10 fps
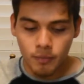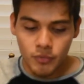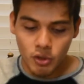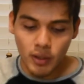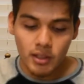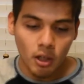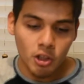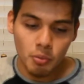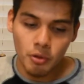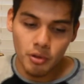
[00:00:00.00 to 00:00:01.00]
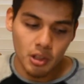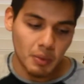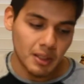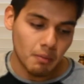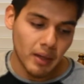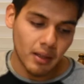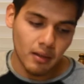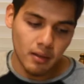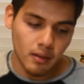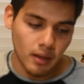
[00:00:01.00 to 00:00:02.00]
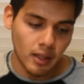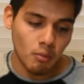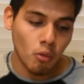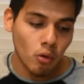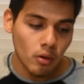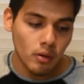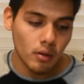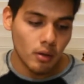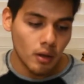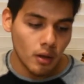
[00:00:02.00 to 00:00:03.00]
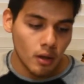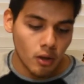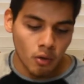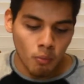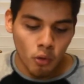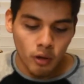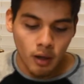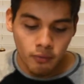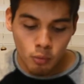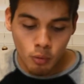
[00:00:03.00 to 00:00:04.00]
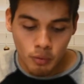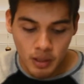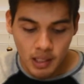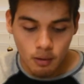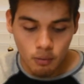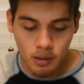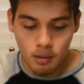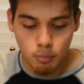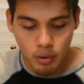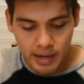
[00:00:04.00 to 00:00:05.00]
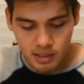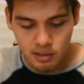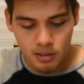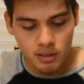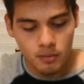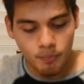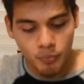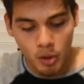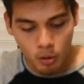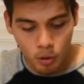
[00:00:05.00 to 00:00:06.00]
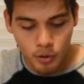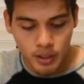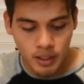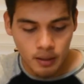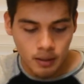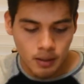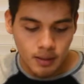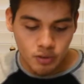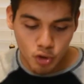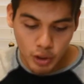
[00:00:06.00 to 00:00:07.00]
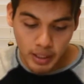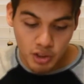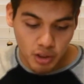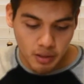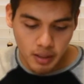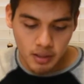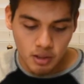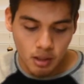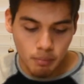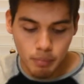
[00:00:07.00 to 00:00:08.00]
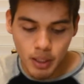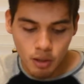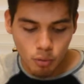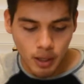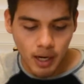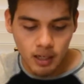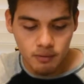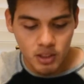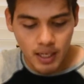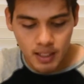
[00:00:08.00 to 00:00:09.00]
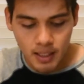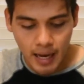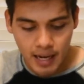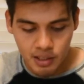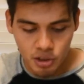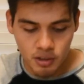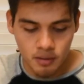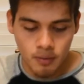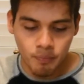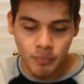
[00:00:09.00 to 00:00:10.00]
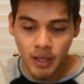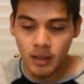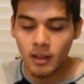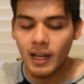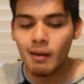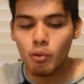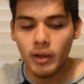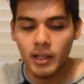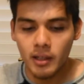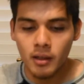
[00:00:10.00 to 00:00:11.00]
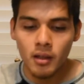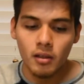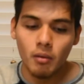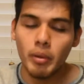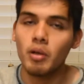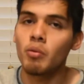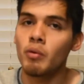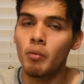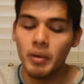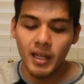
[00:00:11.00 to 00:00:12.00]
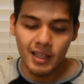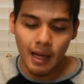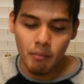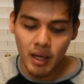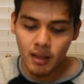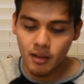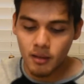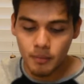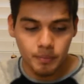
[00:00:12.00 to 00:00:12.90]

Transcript: So that's entrepreneurship as a method. And the more comfortable we get with practices, learning, changing things up, being creative, taking action, and collaborating, the better we will be at that method.